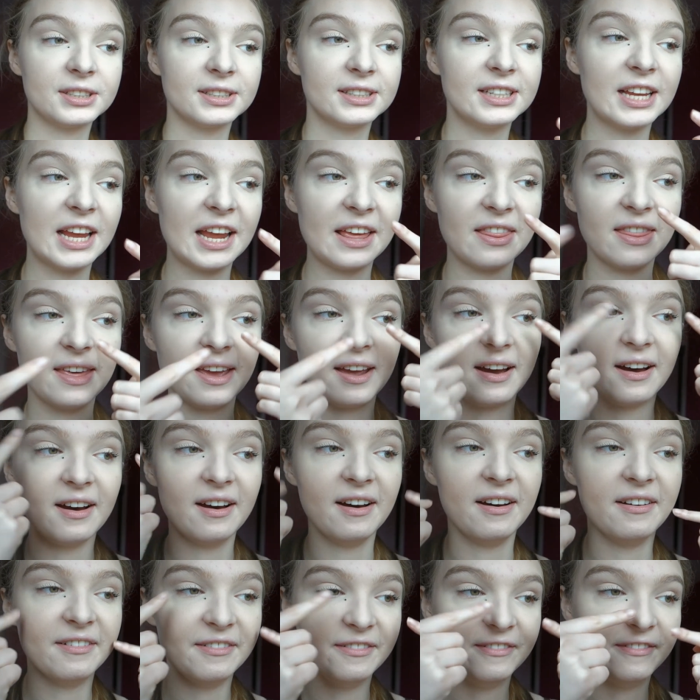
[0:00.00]
can see they
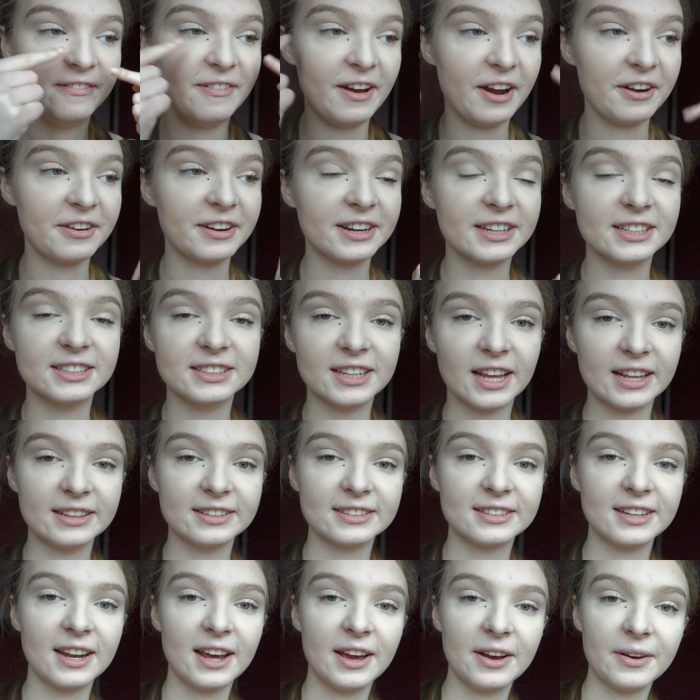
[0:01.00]
are very
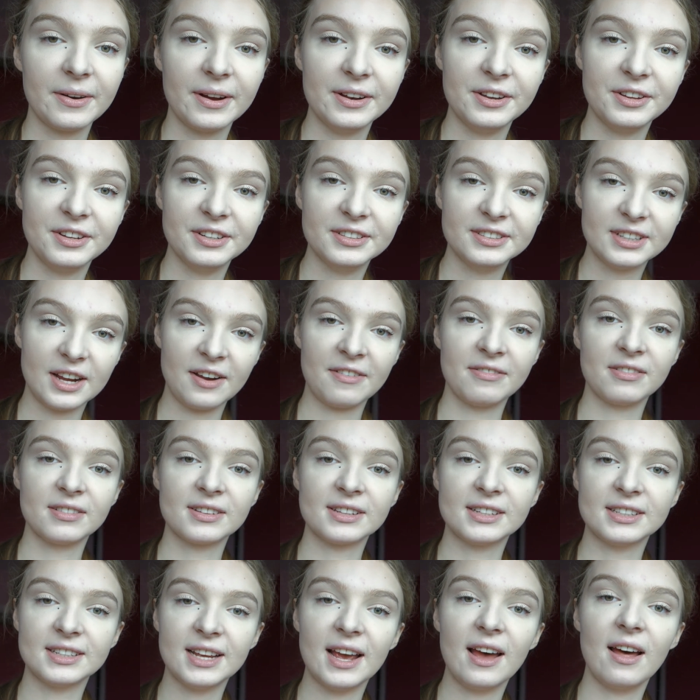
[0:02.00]
intense now, and you can
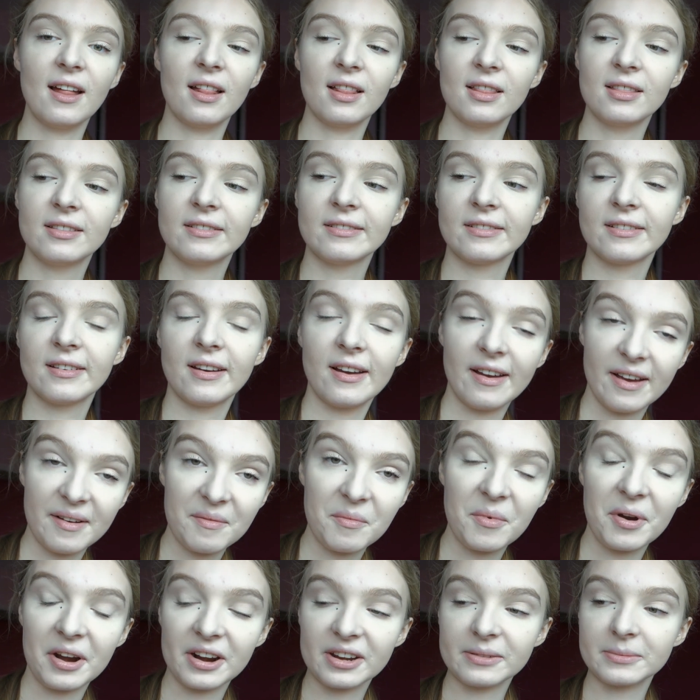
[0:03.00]
definitely tell I'm
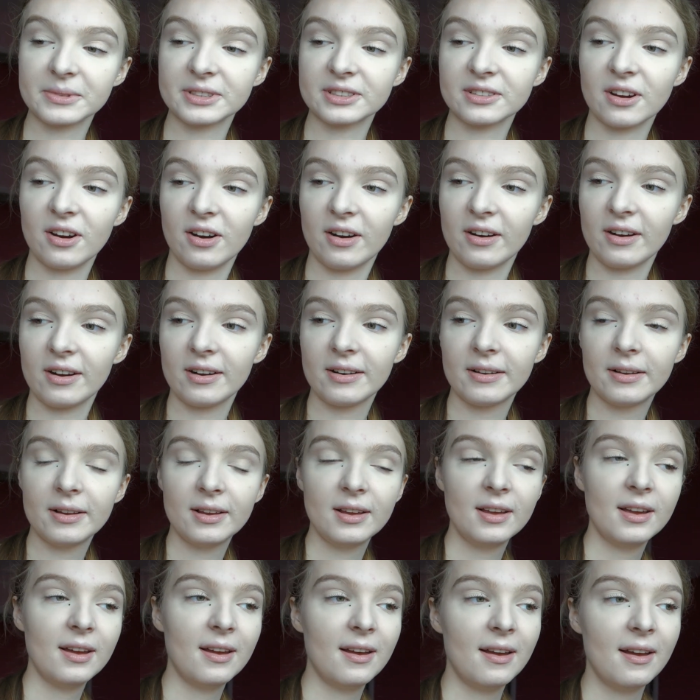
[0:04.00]
wearing mascara.
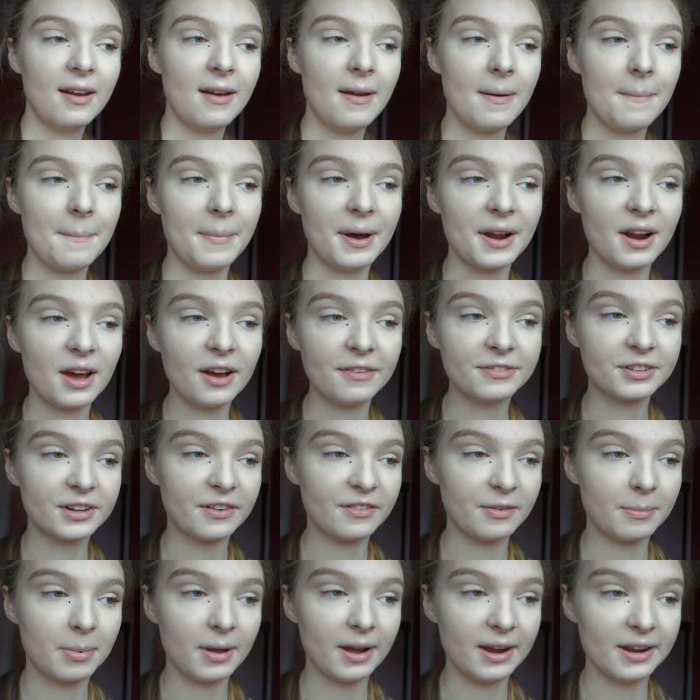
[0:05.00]
But after I've
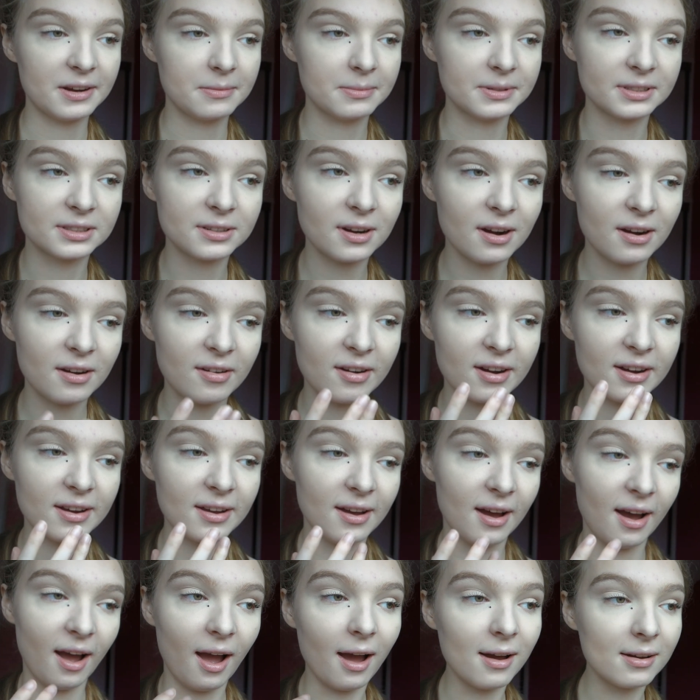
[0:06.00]
applied
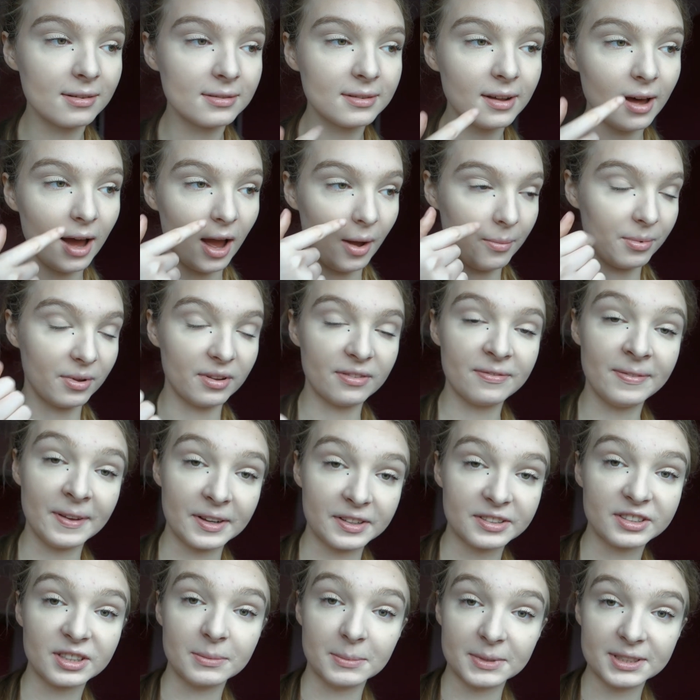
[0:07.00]
mascara, I will
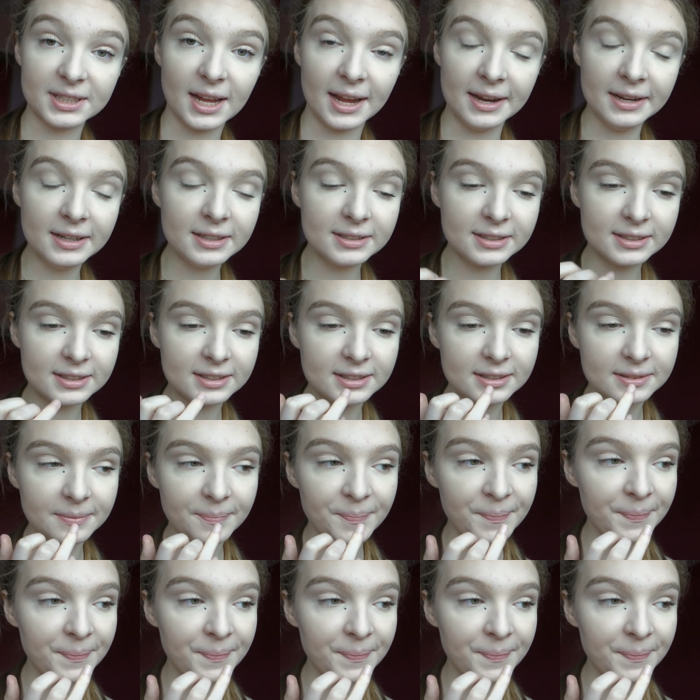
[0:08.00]
fix the mistakes.